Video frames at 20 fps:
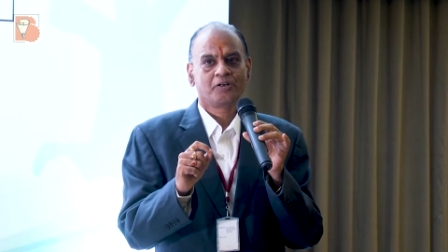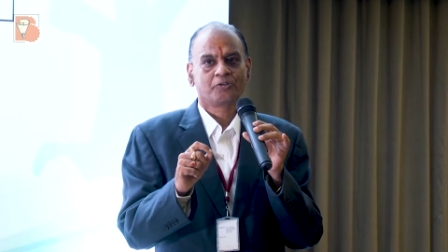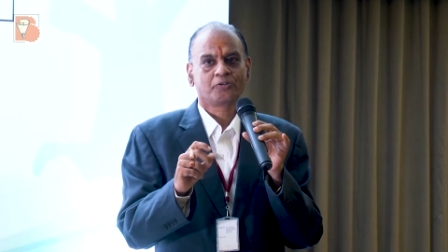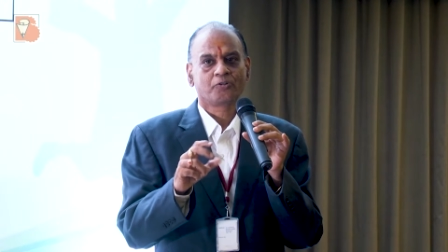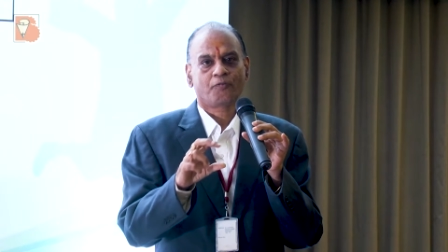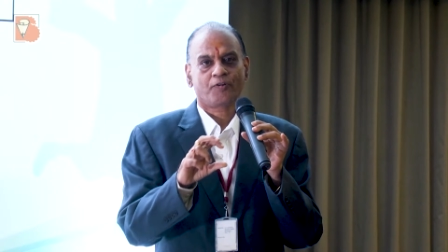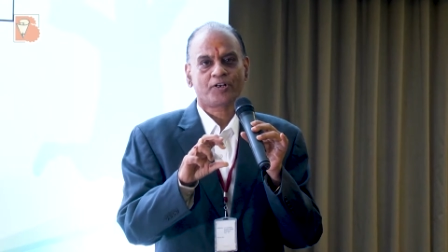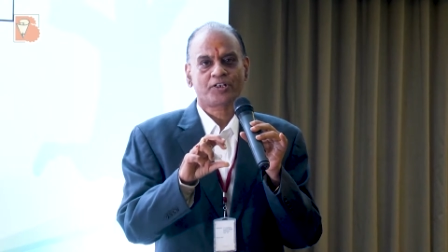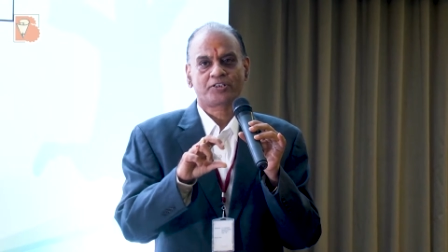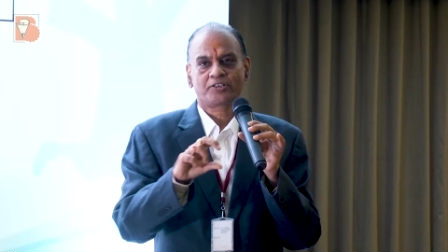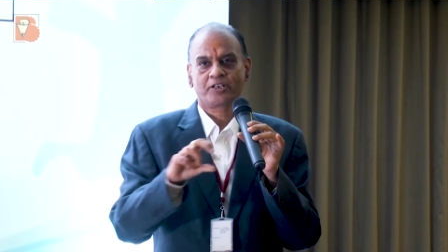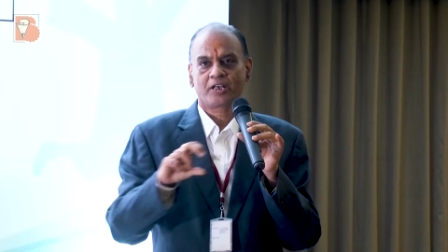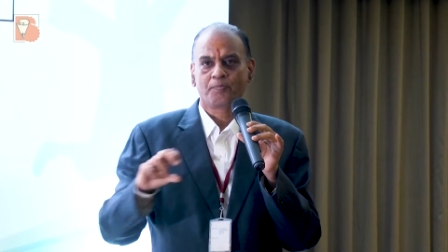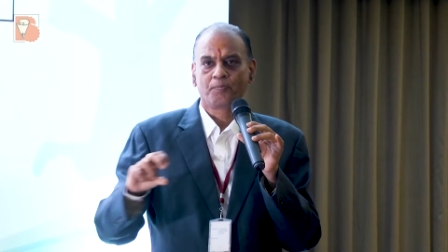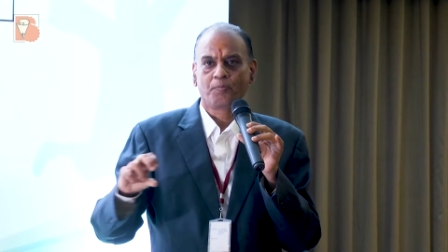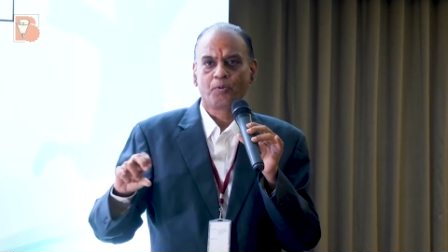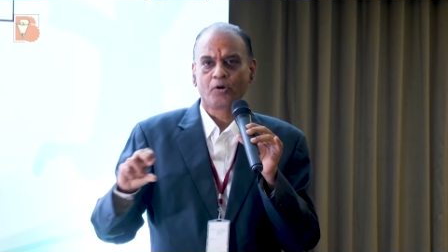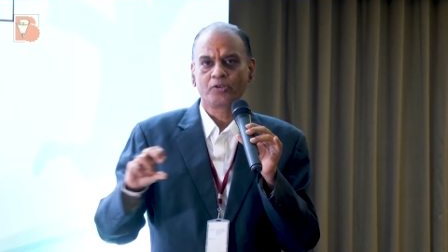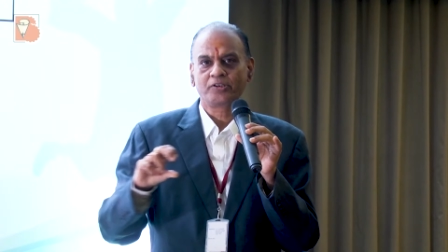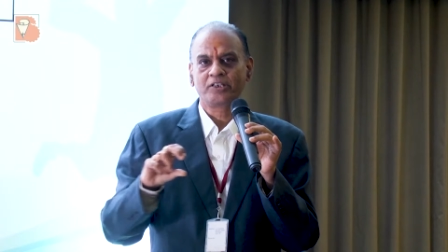So first year,
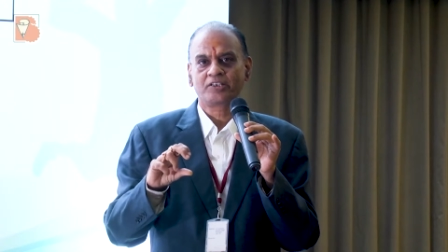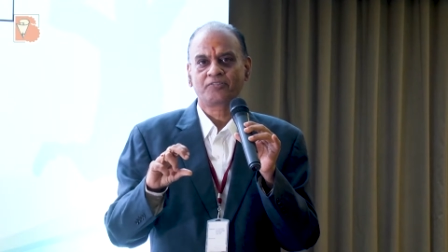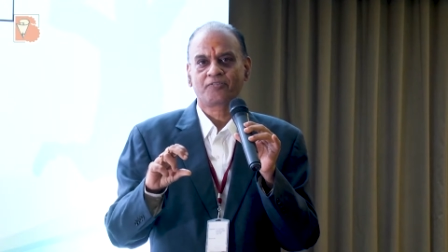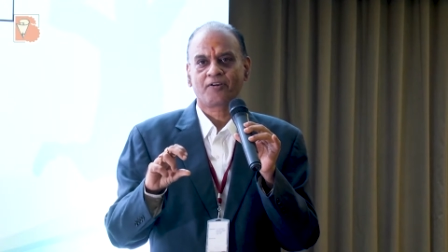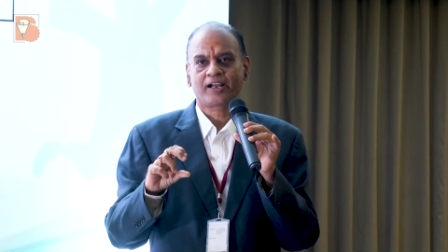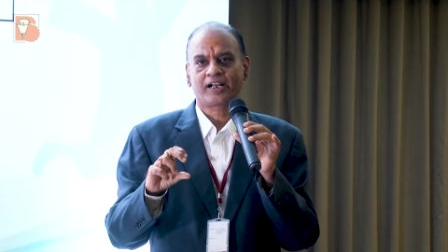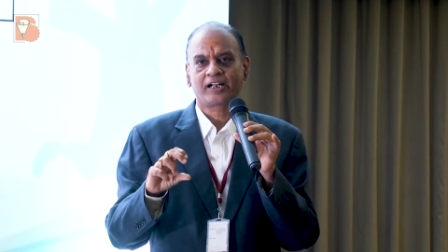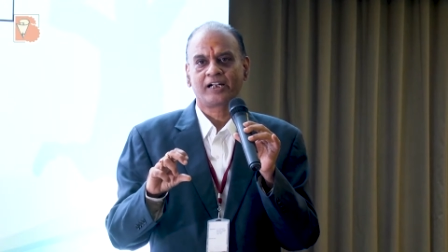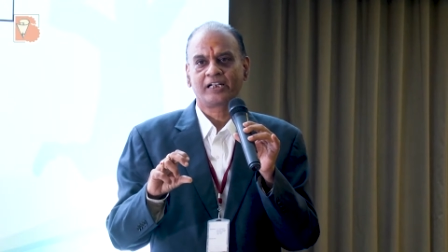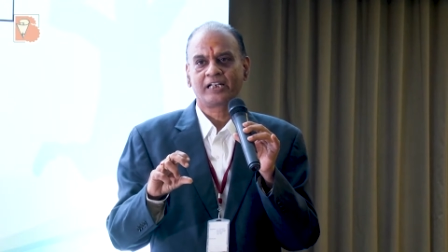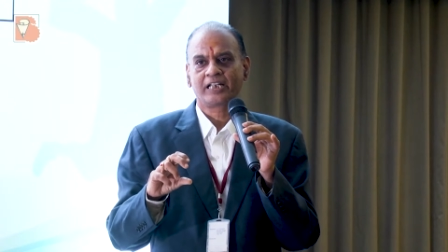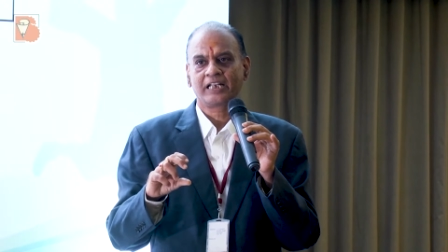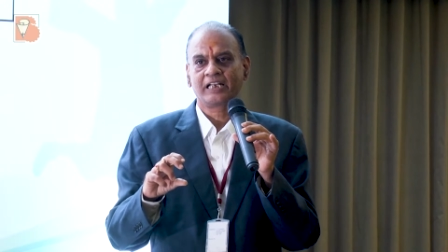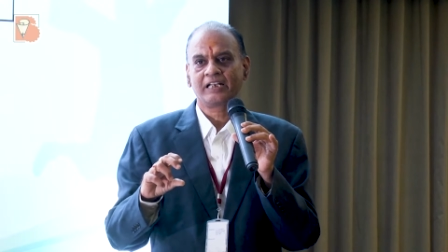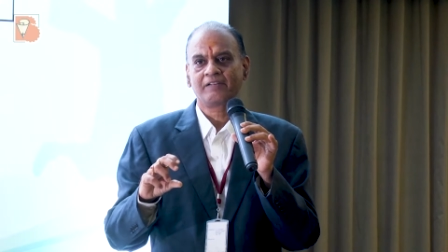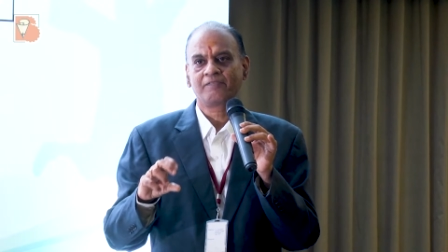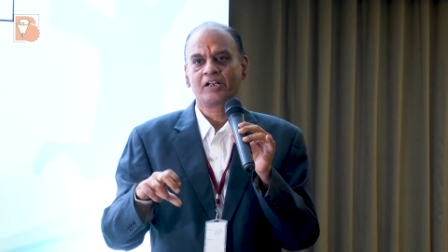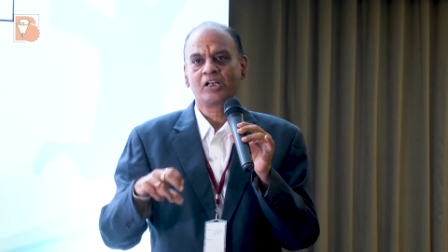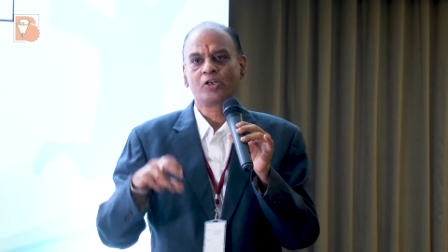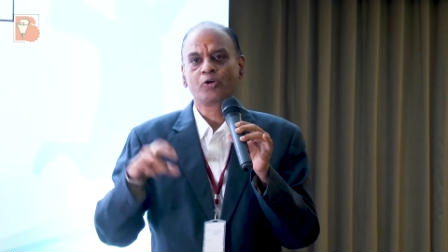both these
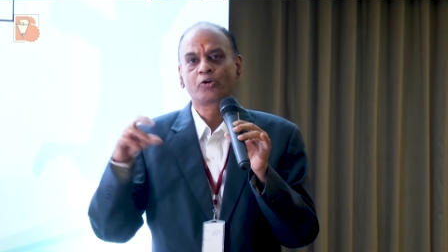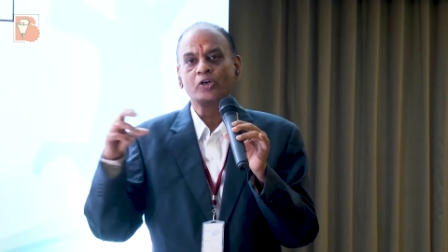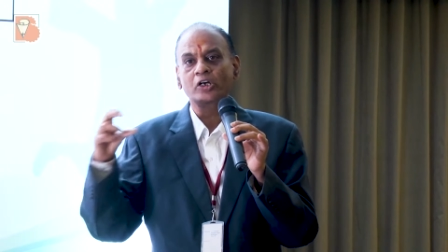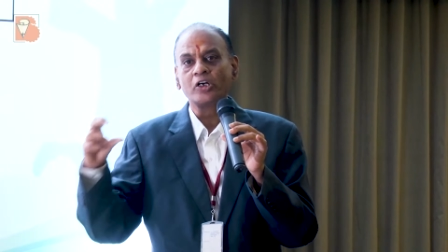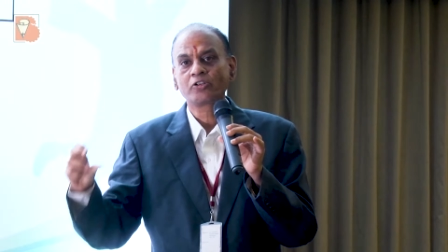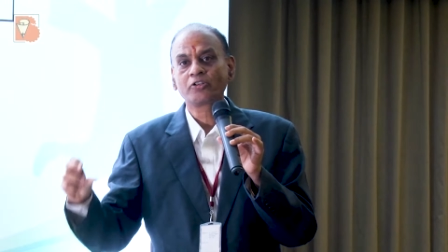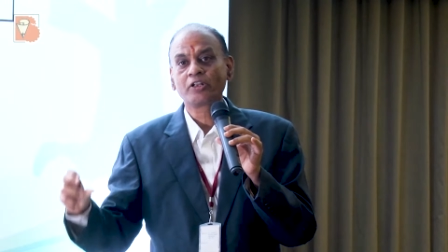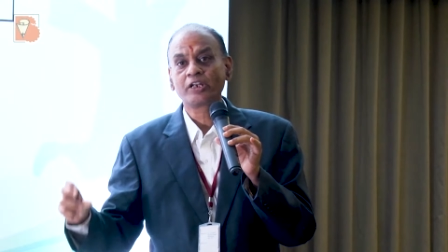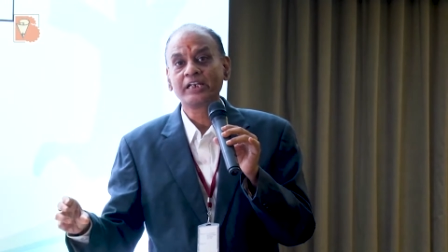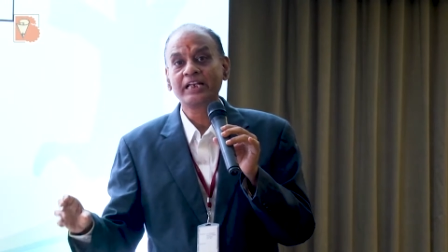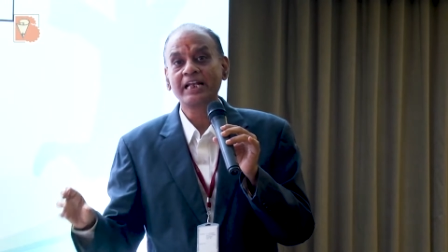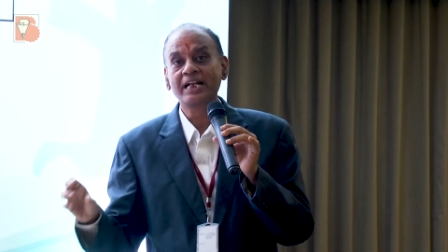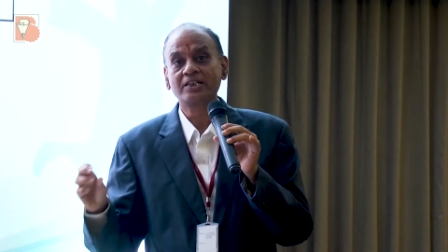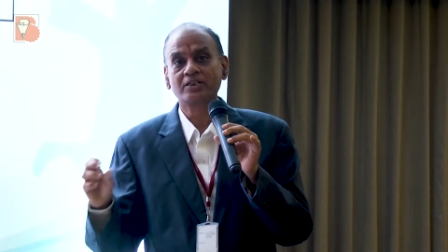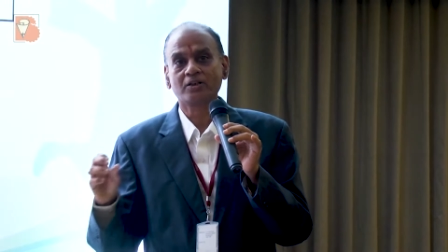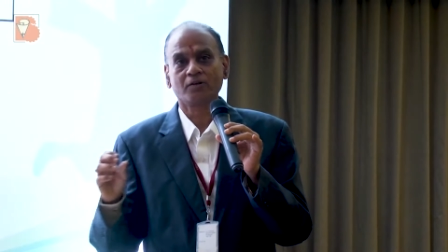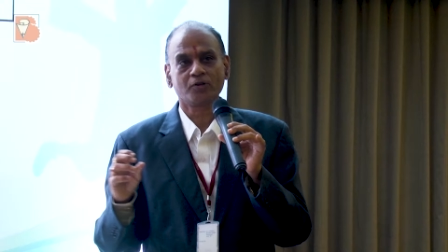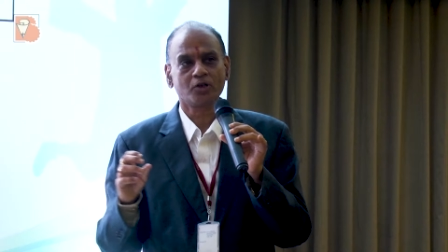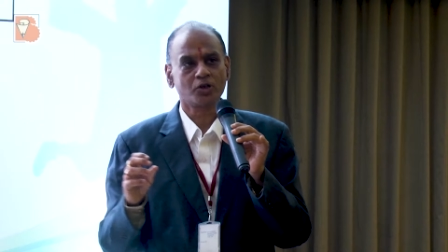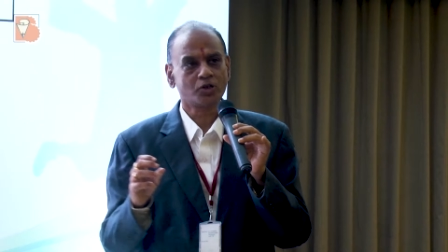faculty will look into the needs
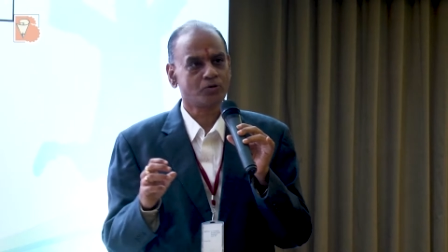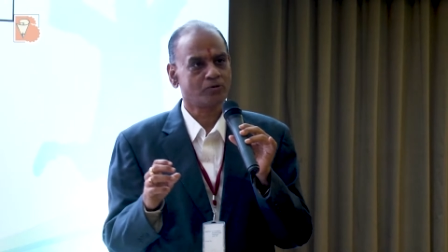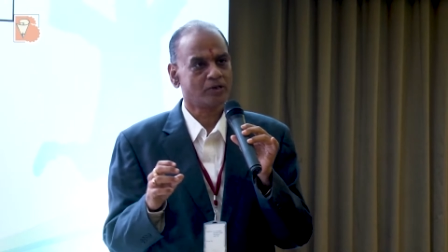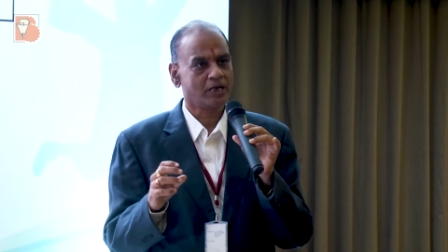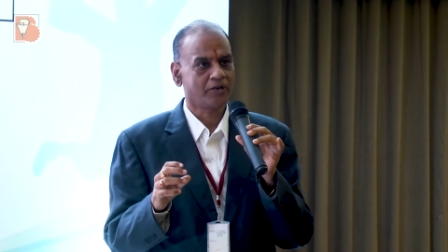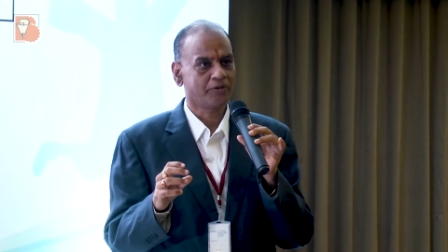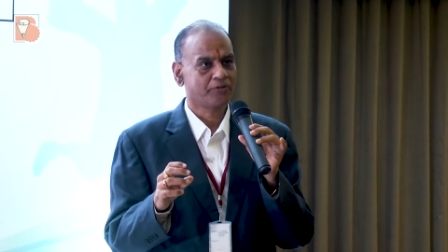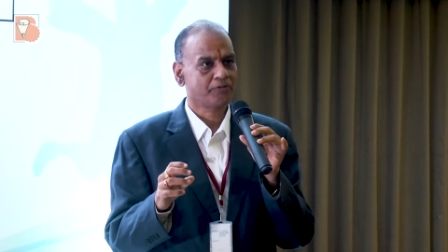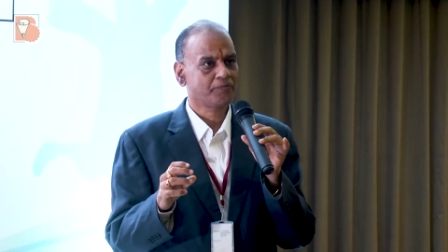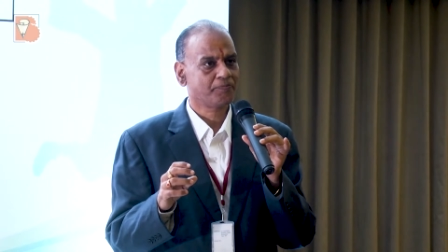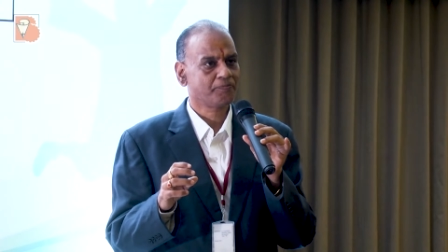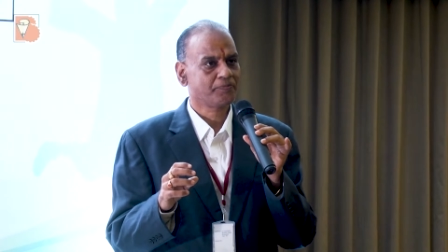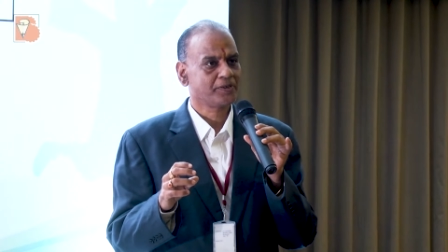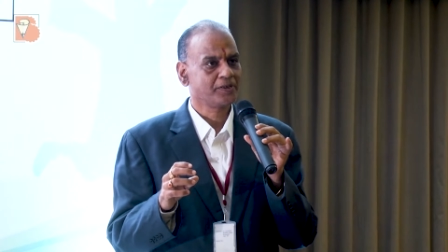of the students.